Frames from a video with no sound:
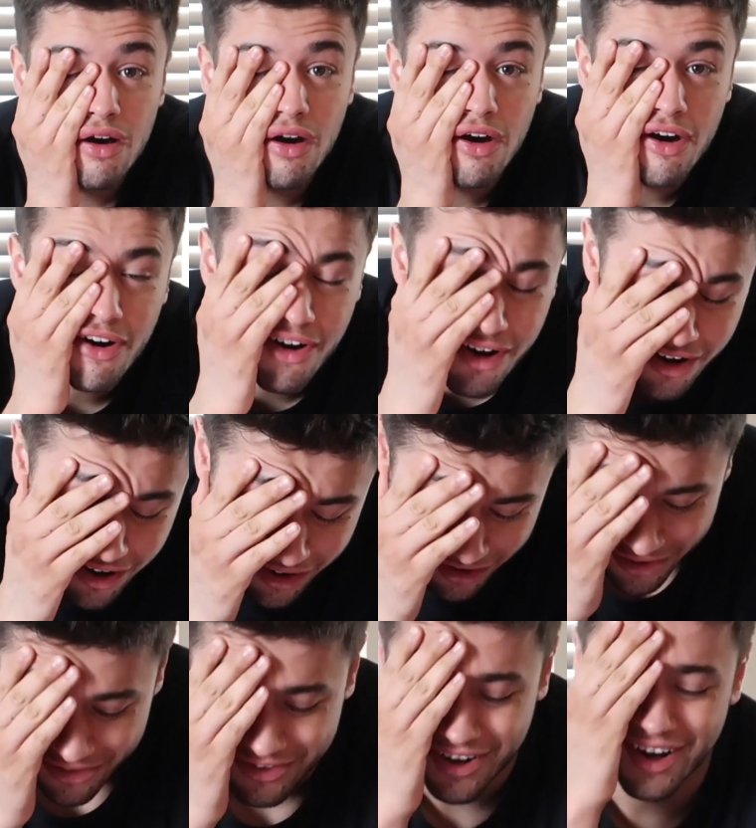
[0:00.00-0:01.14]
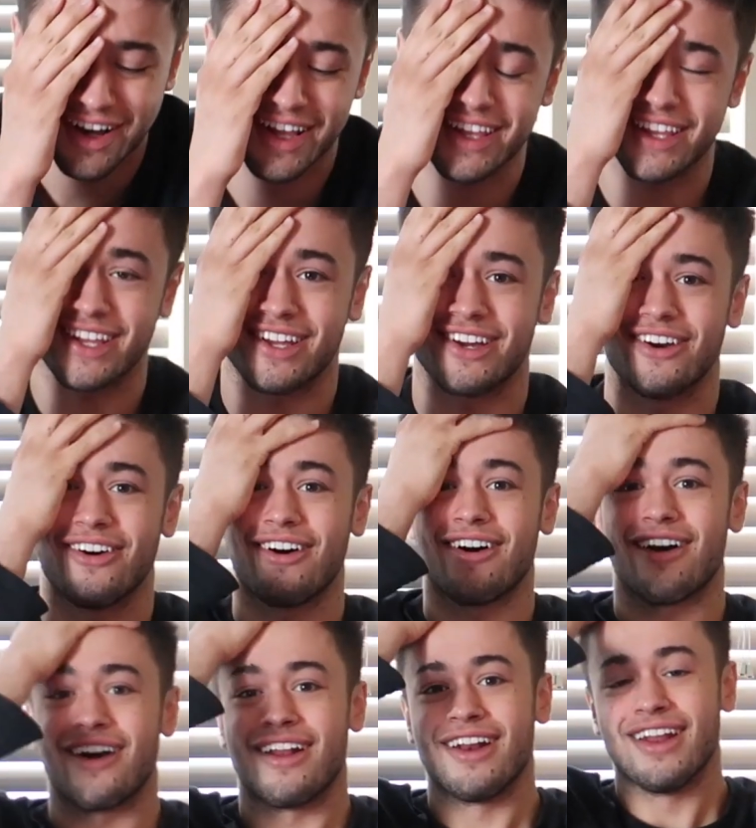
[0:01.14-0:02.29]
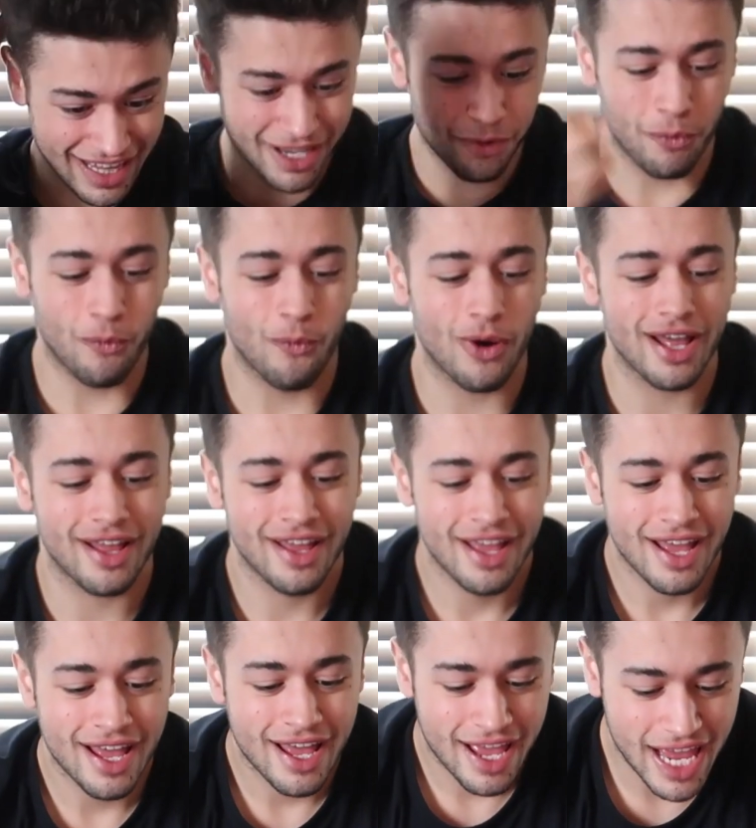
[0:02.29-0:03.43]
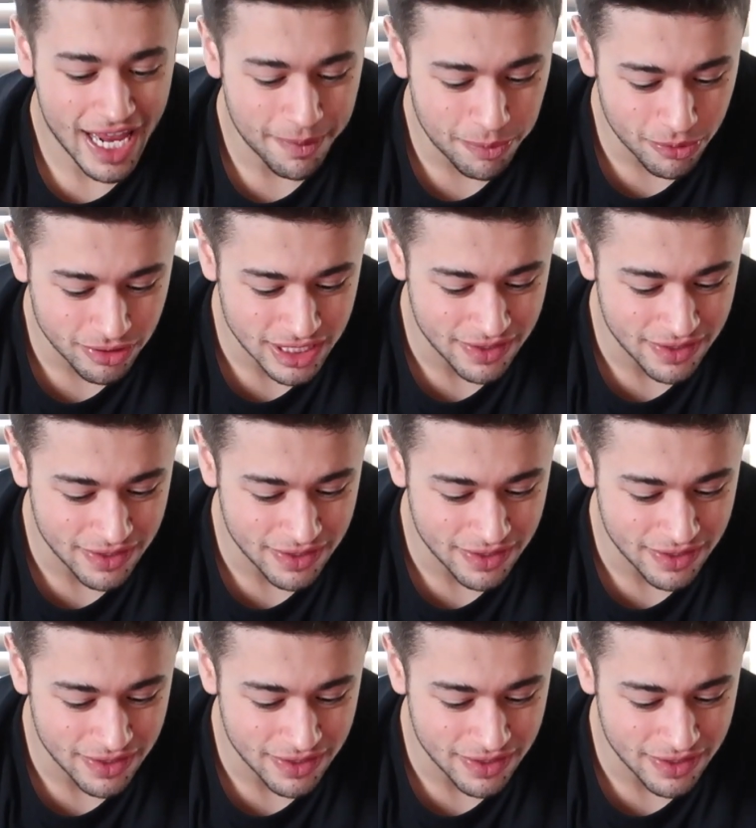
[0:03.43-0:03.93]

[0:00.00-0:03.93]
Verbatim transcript: Oh my God. Like what? April